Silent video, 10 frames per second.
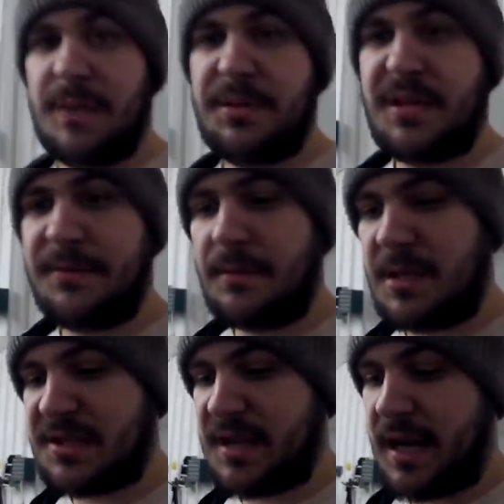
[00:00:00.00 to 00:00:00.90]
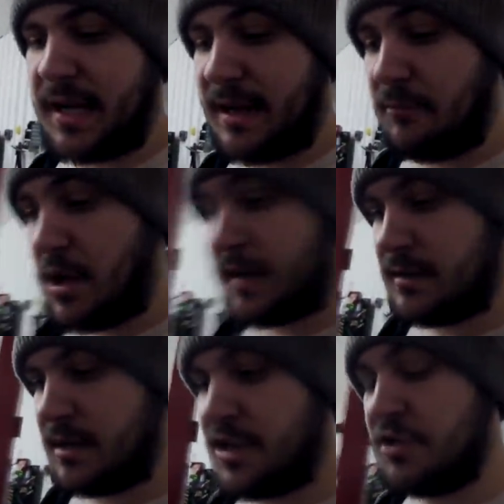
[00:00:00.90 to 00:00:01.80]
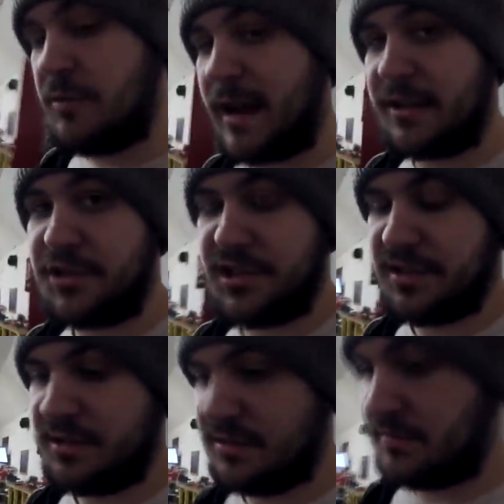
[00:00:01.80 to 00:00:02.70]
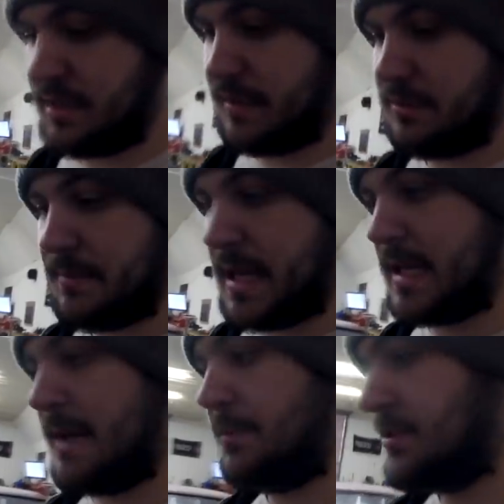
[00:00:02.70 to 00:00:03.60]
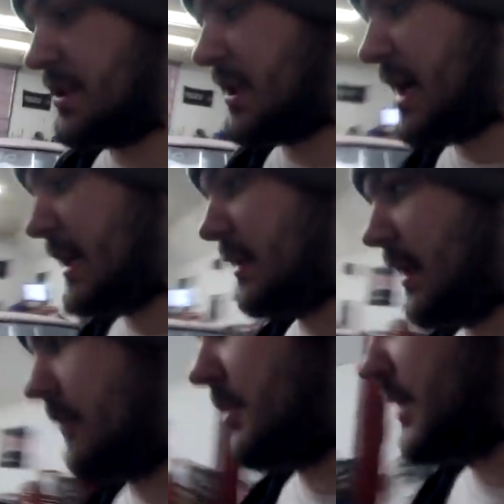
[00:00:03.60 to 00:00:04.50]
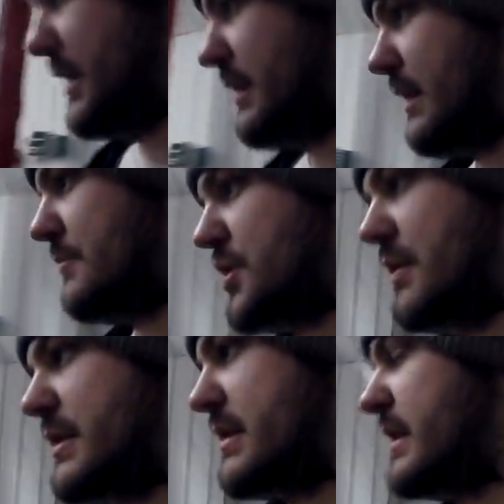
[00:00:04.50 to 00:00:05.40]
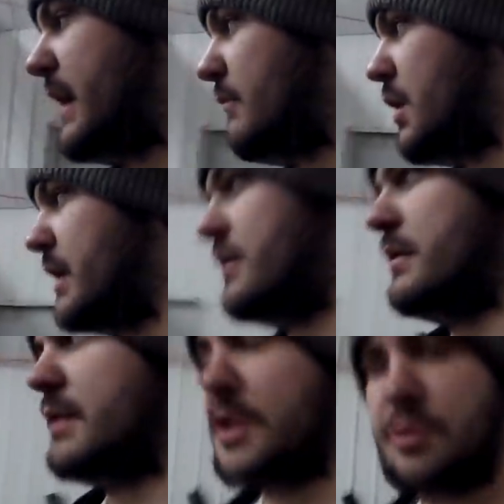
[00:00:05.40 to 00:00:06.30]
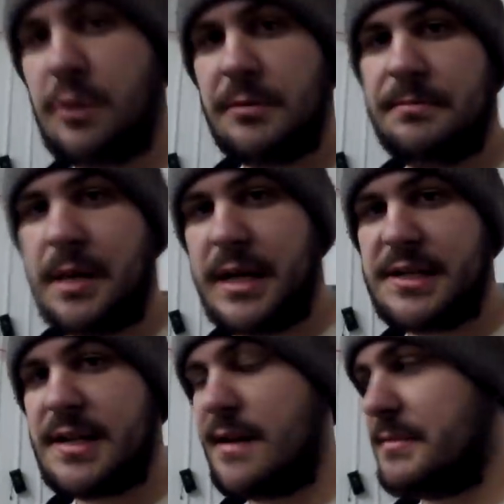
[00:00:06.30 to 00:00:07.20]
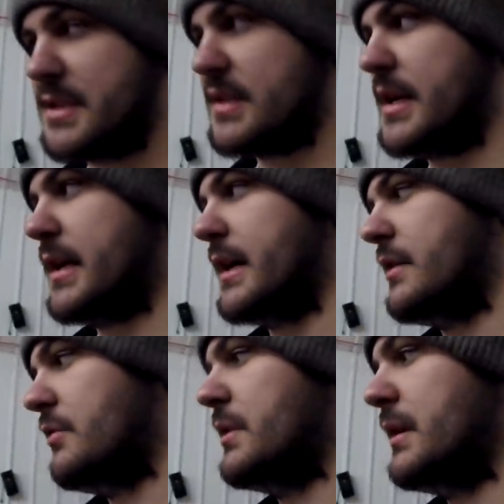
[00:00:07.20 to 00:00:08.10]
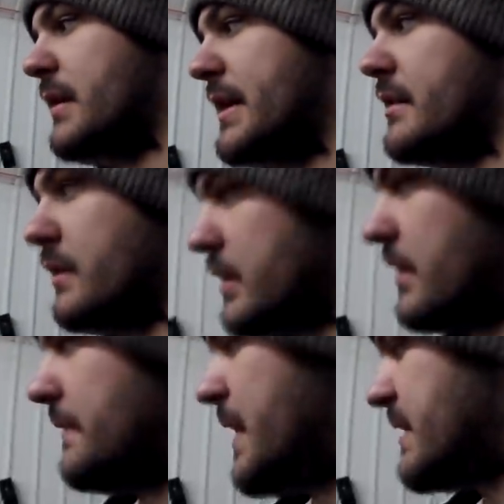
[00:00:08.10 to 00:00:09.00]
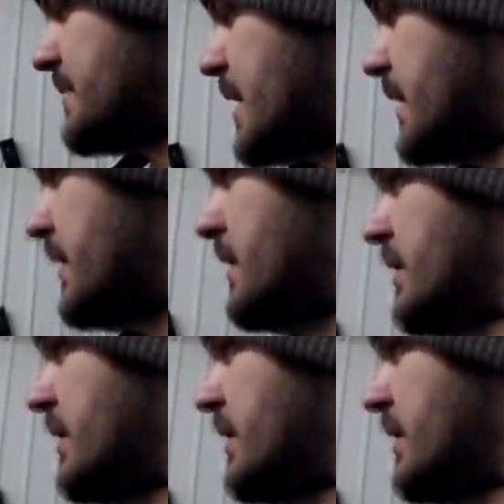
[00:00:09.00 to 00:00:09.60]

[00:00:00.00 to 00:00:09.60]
up a different Mustang, and I want a new edge. Like what Matt Happel just got, I really am jealous, and I want a newer body style Mustang. I don't really like the look of the Fox body,